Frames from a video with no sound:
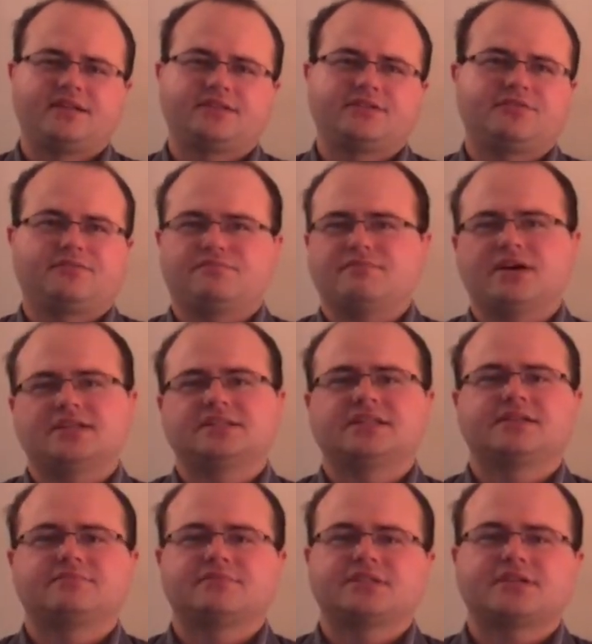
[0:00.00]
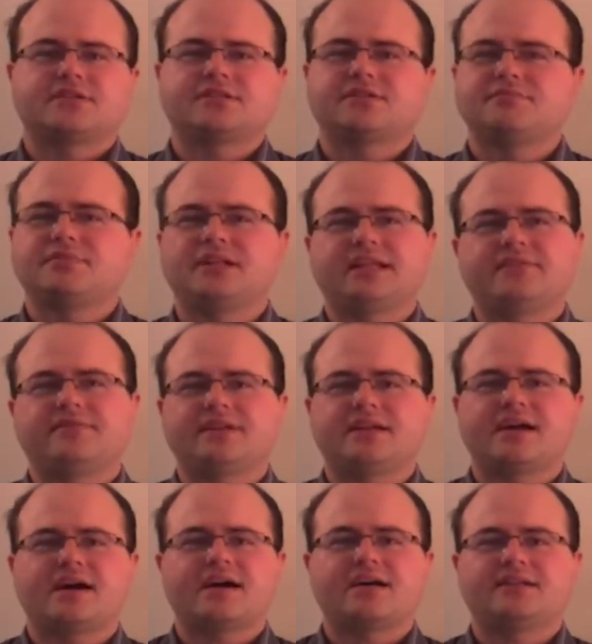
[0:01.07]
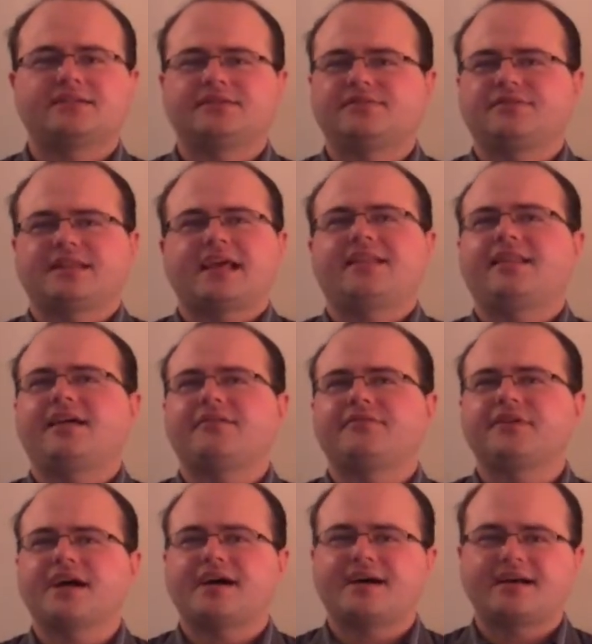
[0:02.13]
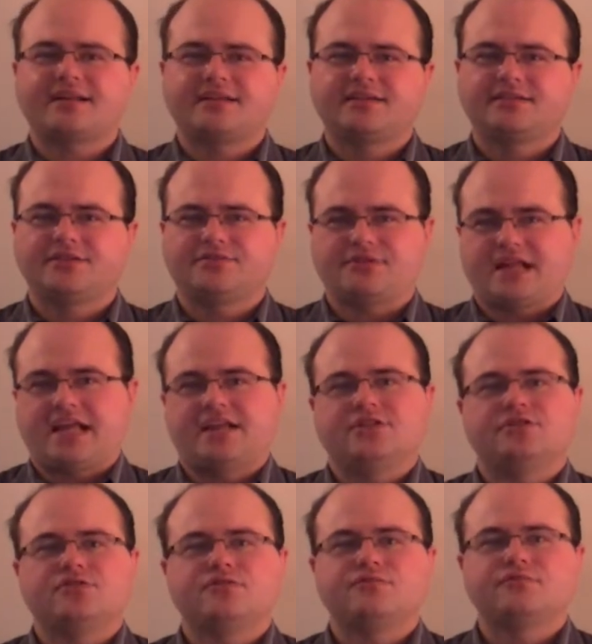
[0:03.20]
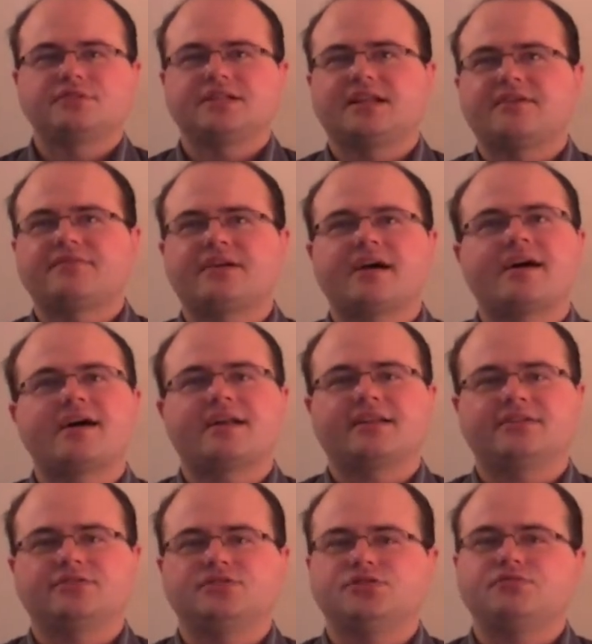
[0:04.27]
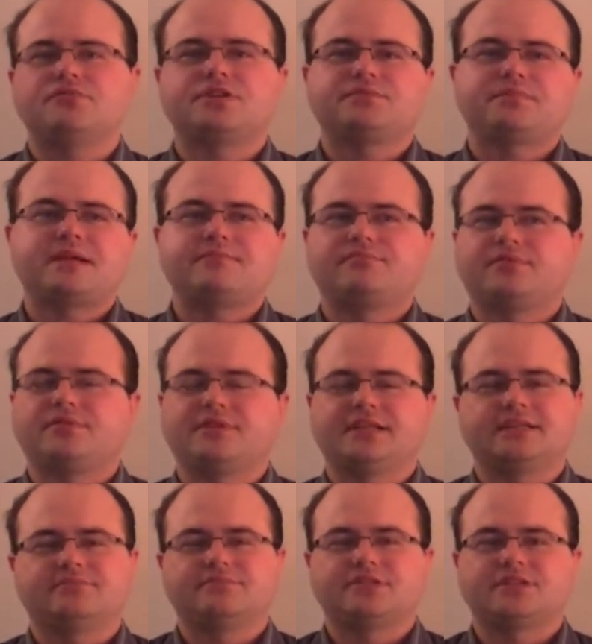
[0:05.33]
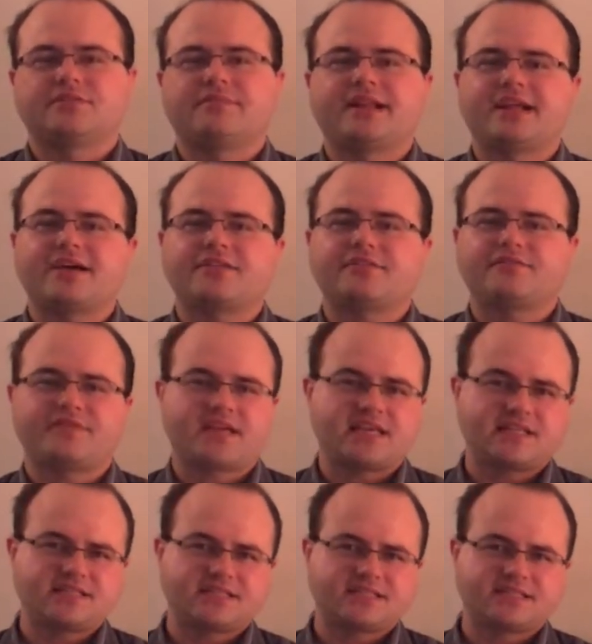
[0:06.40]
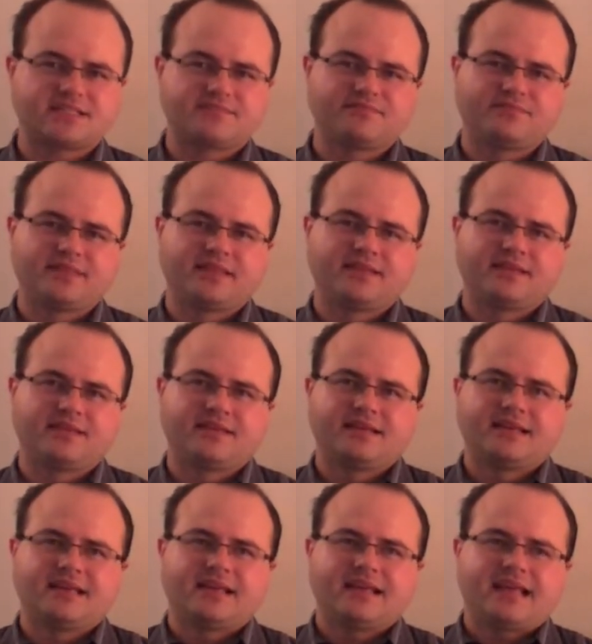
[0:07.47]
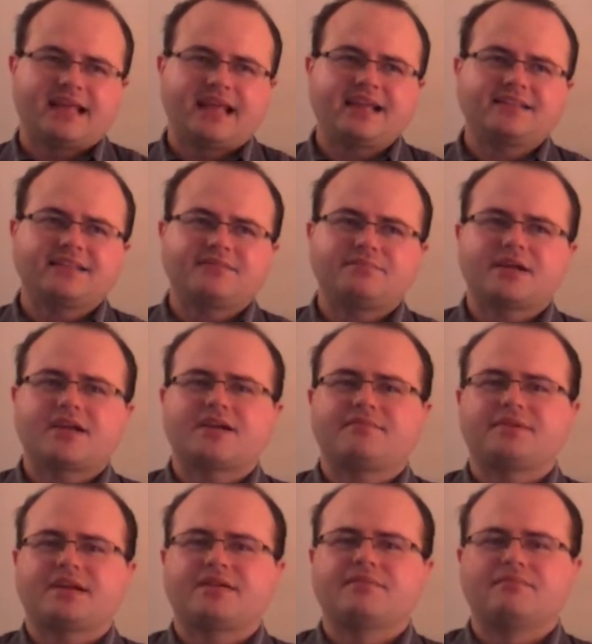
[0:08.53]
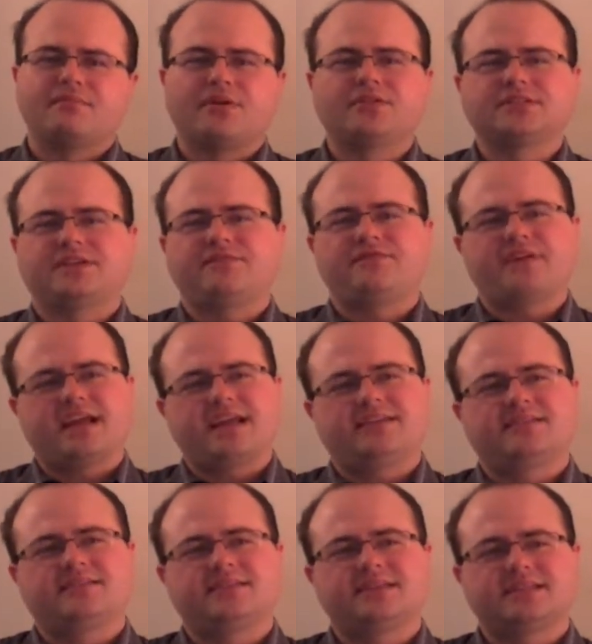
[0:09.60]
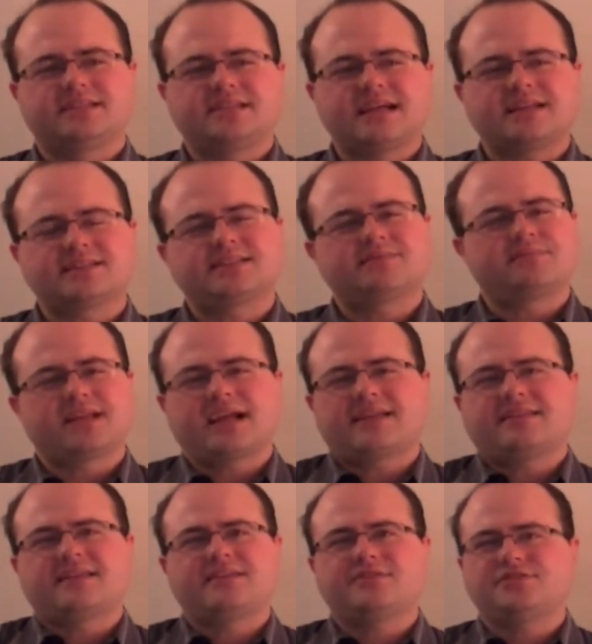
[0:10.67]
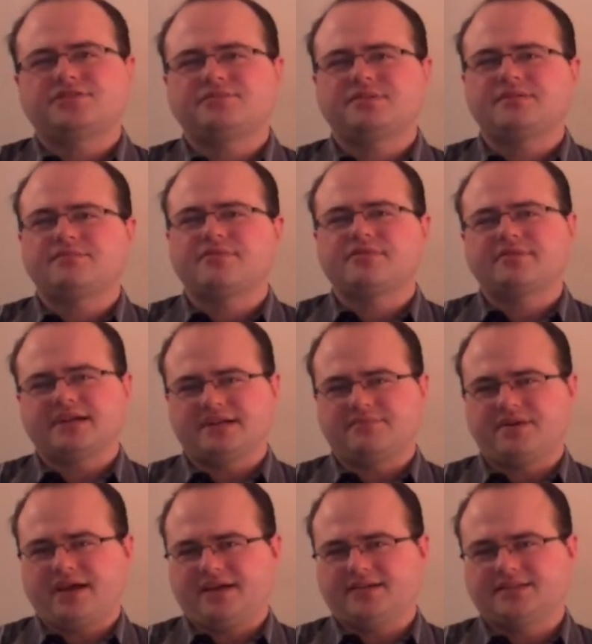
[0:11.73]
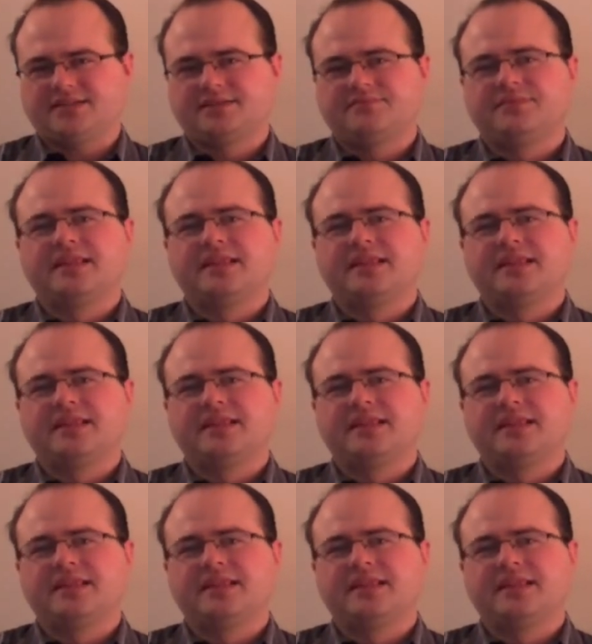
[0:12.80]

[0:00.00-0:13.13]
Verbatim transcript: don't Muslims also believe in God? Don't they love God? Don't Hindus love God and Jewish people and so many other faiths? England becoming multi-faith is not something I think you should be worried about.